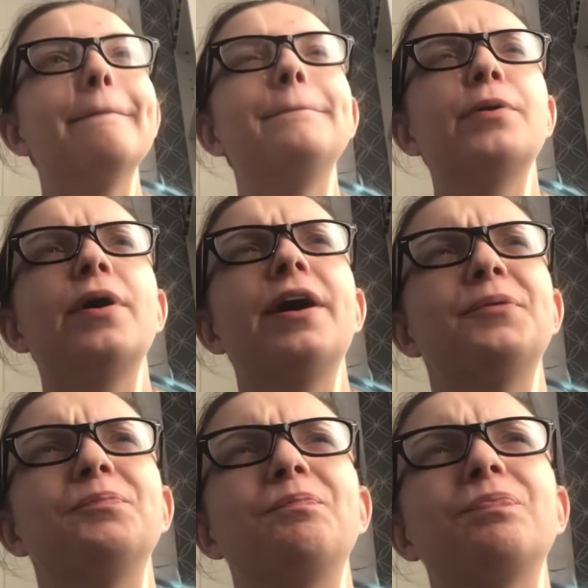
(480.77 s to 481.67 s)
but
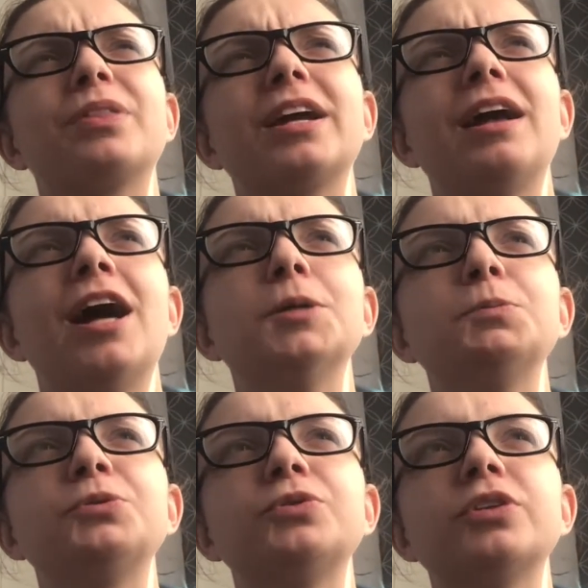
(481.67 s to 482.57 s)
it
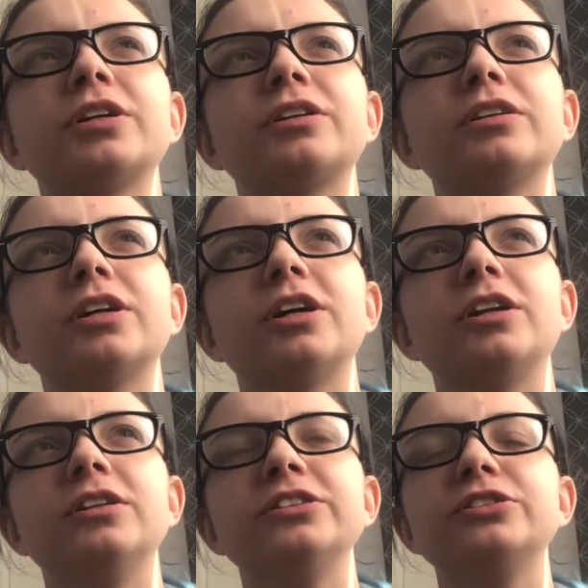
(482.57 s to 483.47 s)
helps, like,
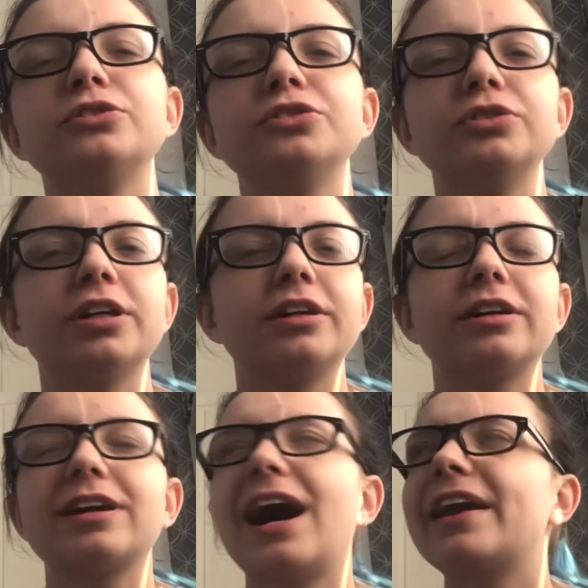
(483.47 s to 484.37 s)
this is also like
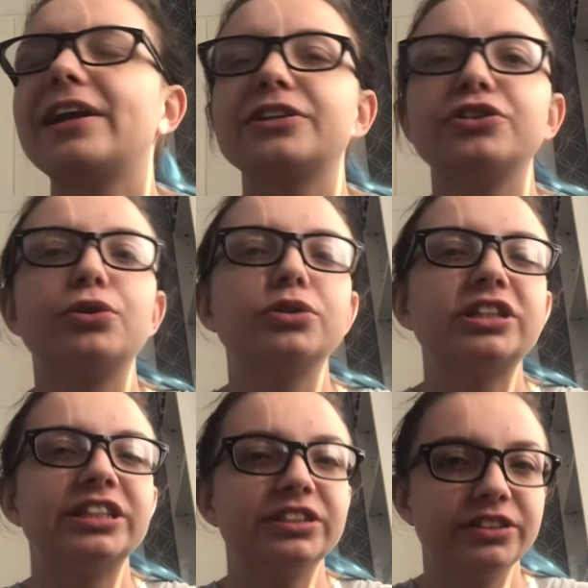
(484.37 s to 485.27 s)
kind of linked to
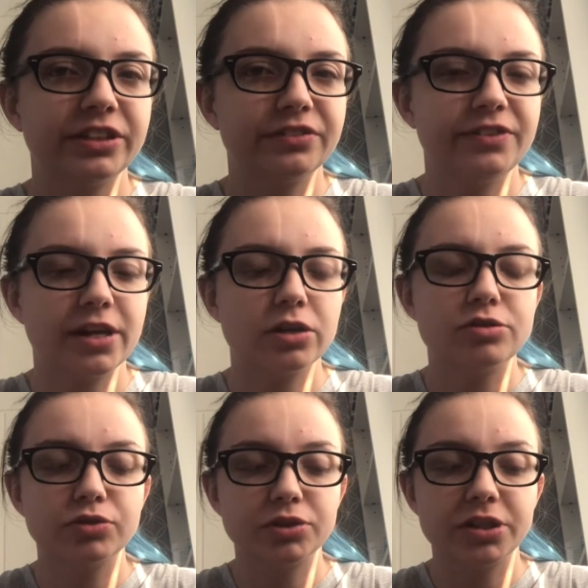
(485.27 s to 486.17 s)
autistic thing,
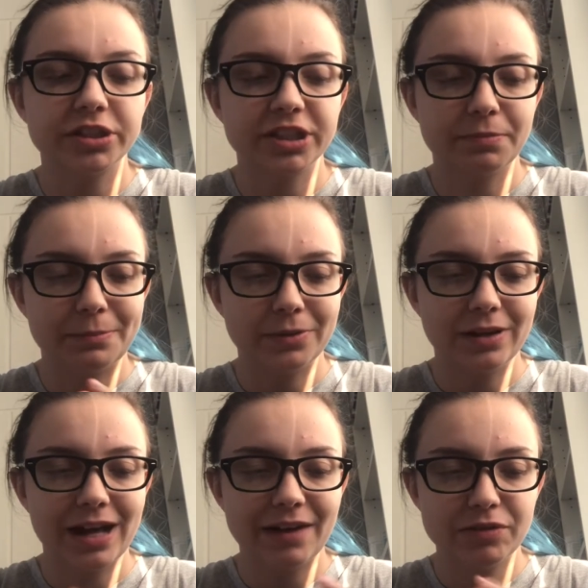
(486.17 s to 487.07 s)
because autistic people
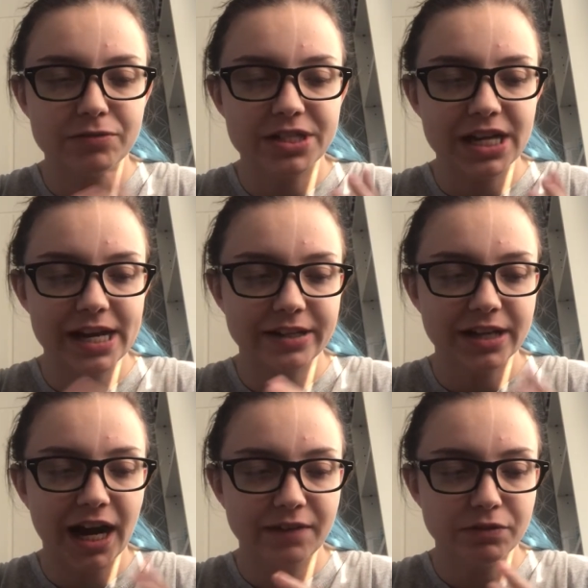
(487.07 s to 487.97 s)
like to
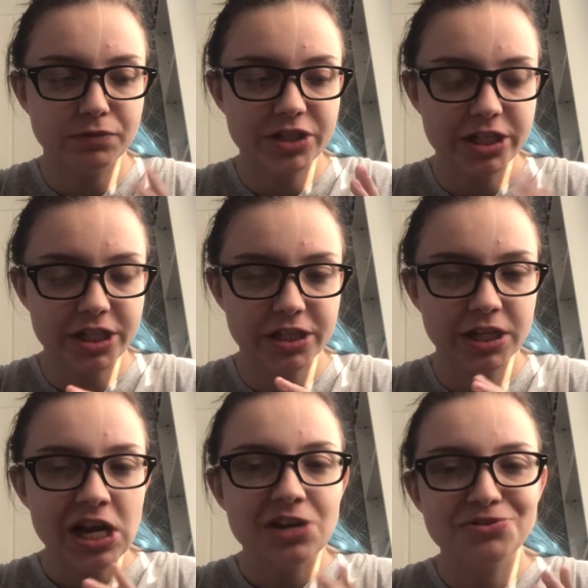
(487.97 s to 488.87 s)
have a routine,
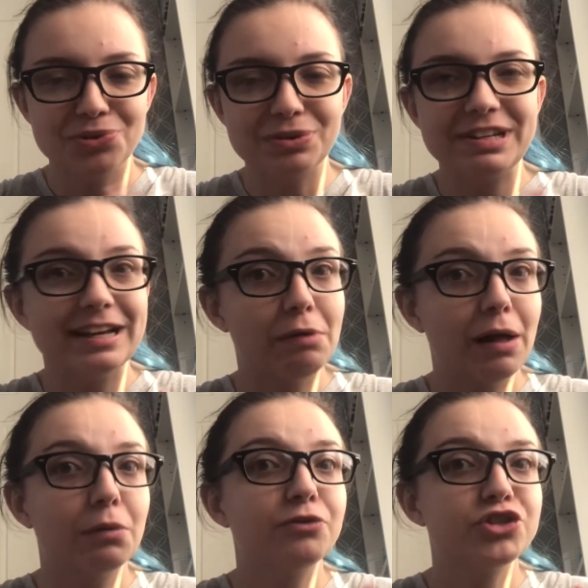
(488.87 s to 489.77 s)
don't deal well
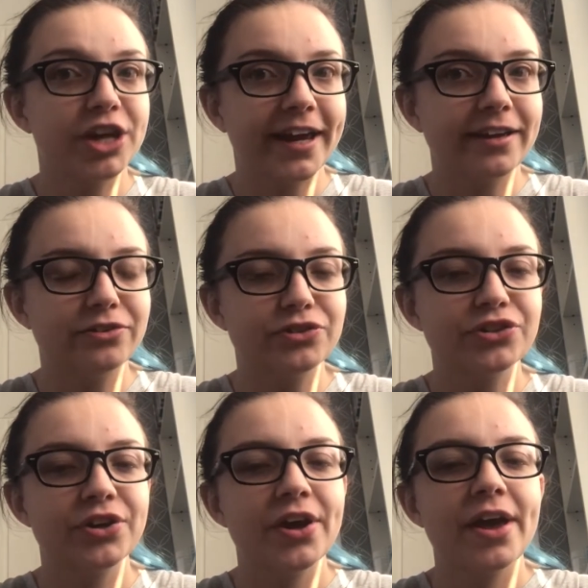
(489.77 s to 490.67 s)
with
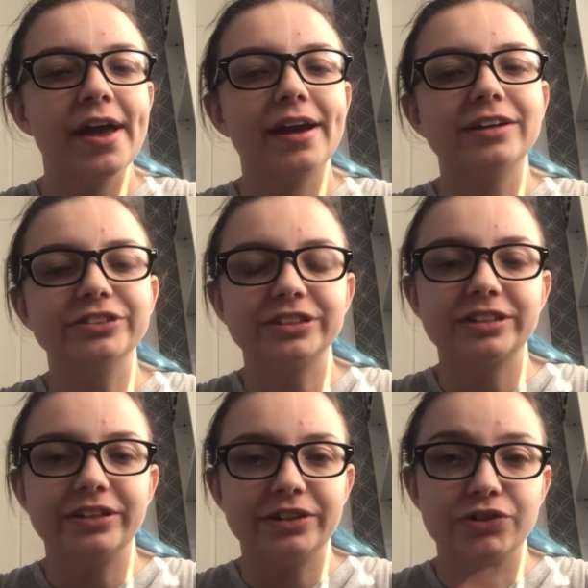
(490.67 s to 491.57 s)
change, because it
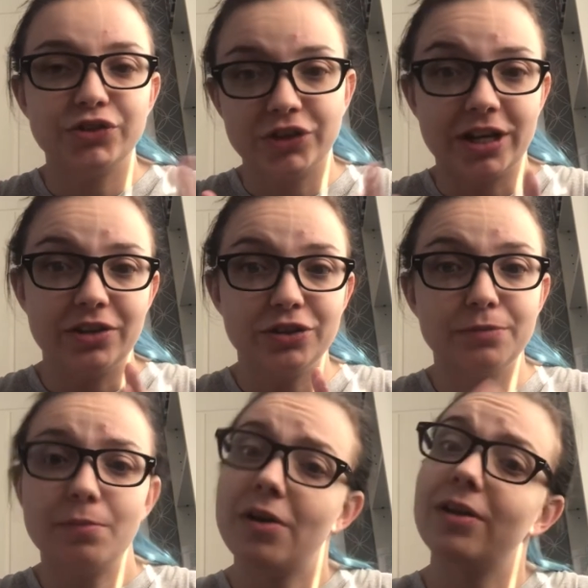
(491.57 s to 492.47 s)
can like trigger
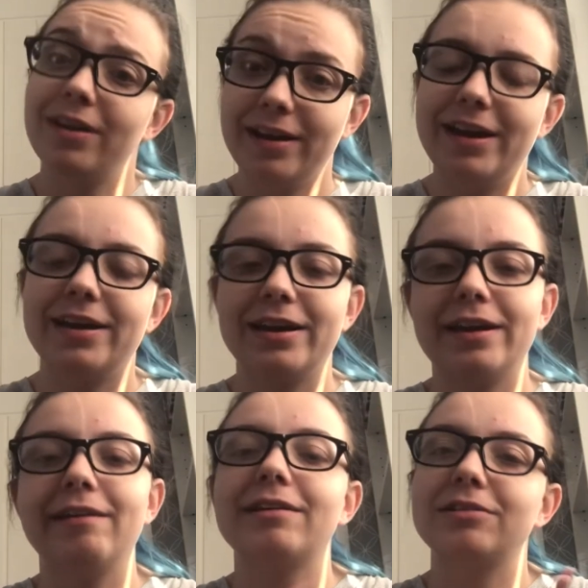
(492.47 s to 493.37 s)
them. It
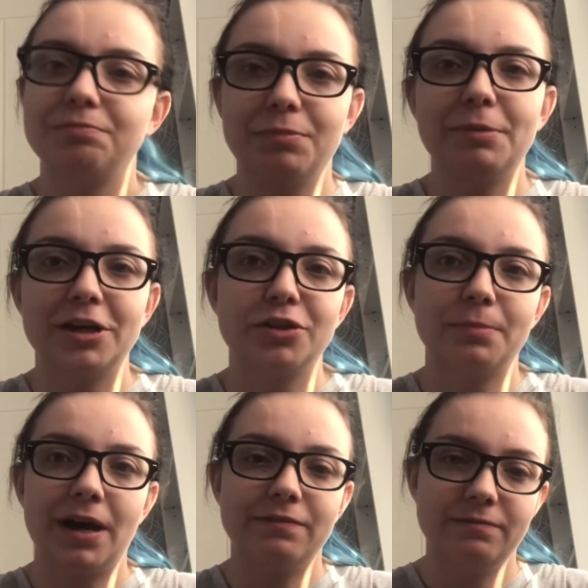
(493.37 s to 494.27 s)
can make them
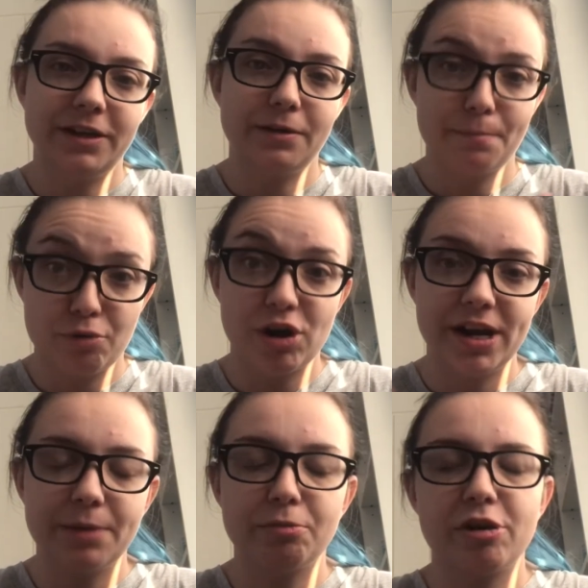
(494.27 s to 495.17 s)
have like
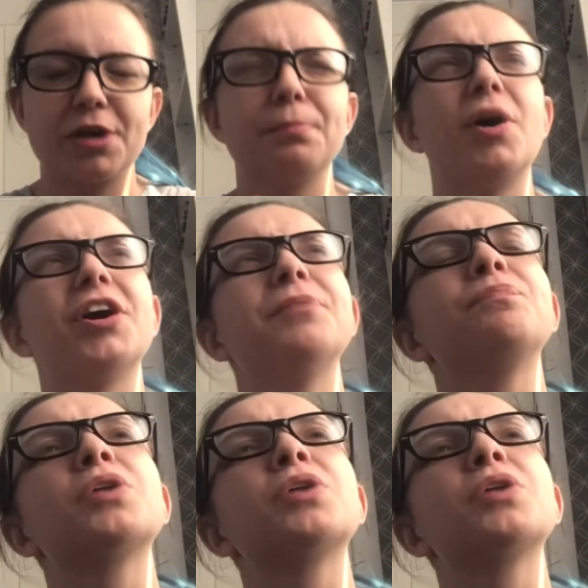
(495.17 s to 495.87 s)
breaking point.